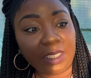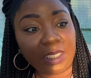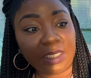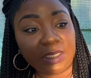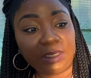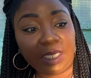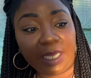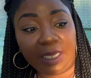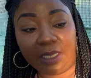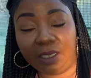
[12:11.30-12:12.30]
is
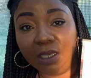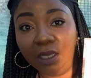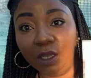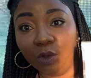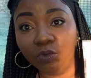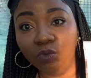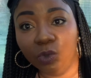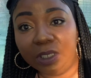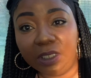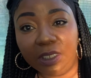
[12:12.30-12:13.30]
a
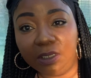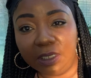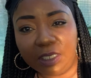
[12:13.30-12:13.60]
really good,